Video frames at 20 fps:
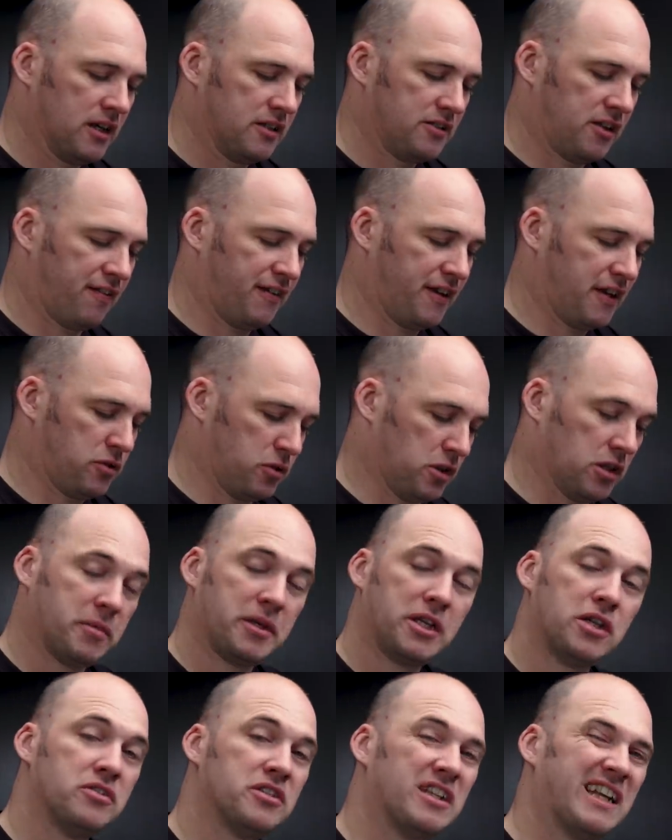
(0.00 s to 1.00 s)
So for this, we're going to
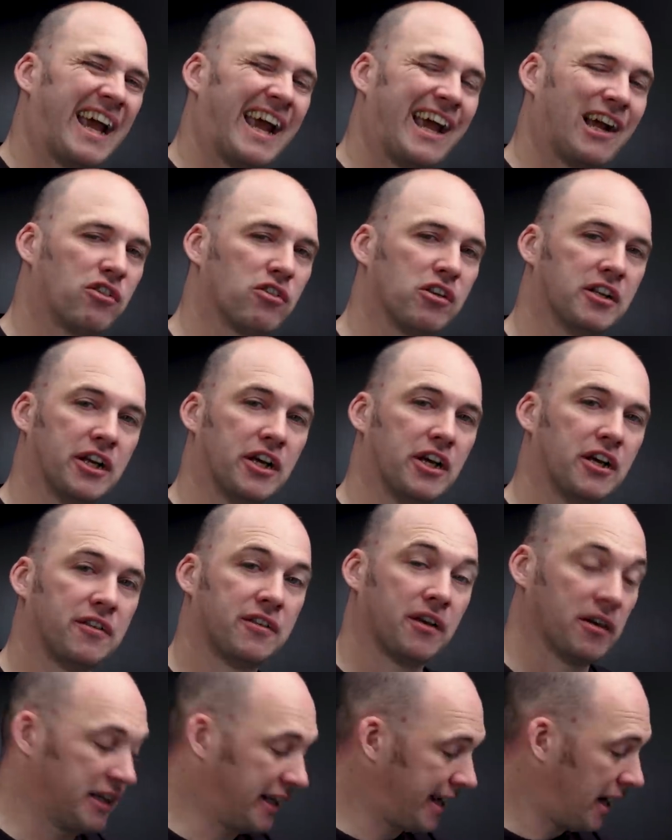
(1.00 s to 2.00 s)
be using Agrellan Earth.
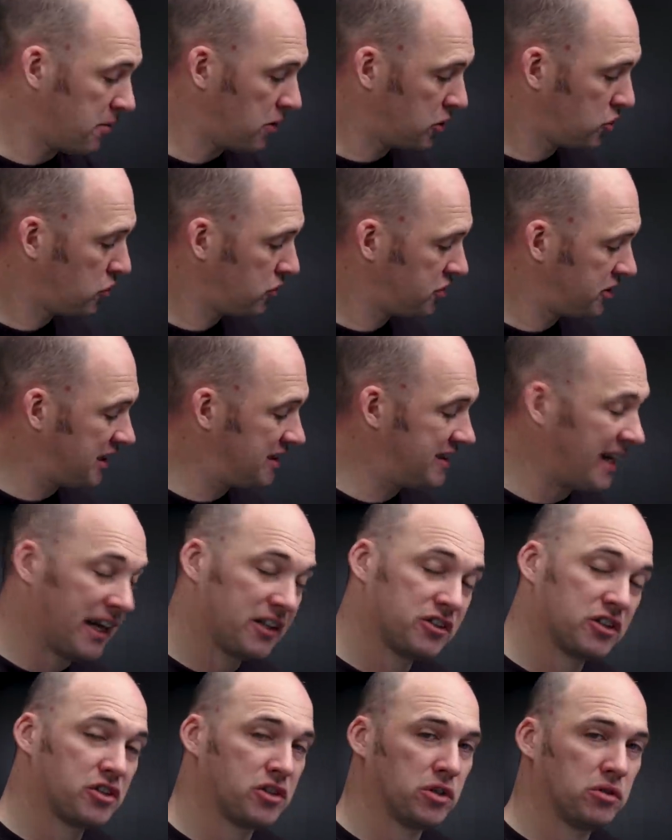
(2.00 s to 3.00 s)
I'm going to get my trusty
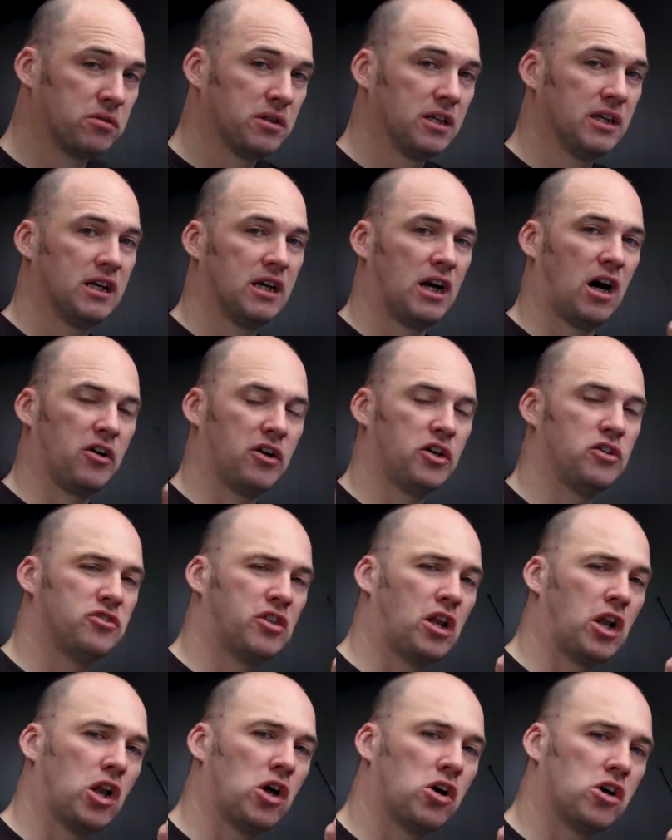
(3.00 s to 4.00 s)
texture tool. I'll use
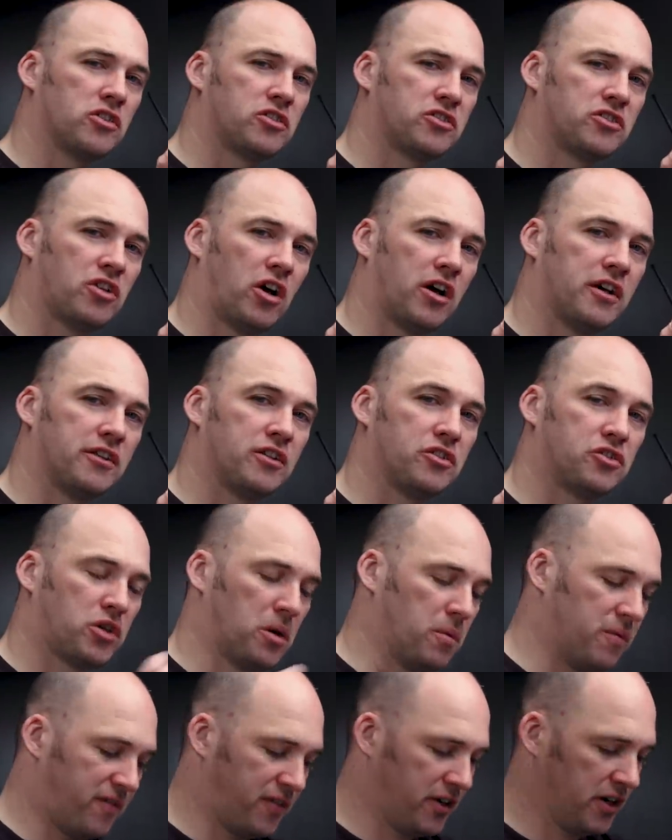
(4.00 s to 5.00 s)
the large side of the
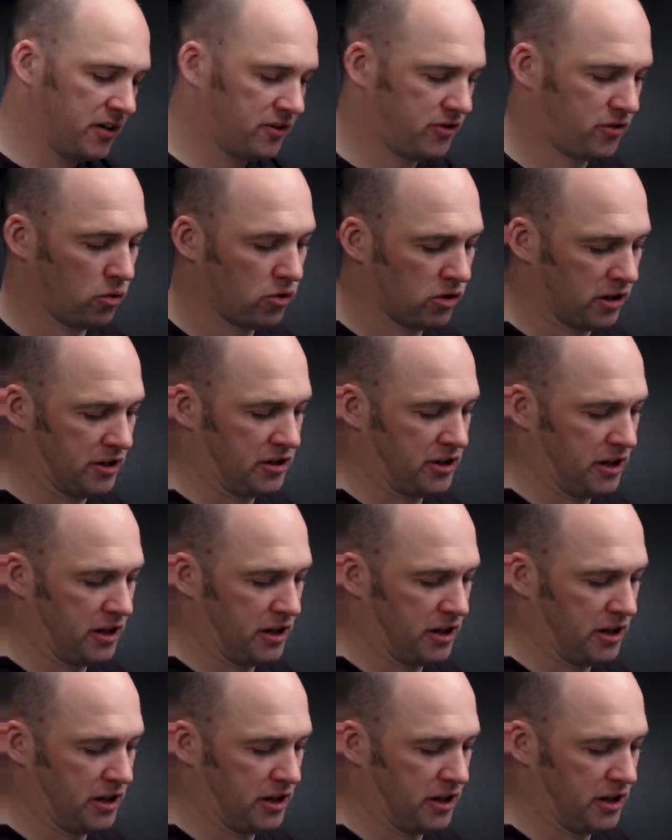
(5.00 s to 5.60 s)
scoop first. So all I'm going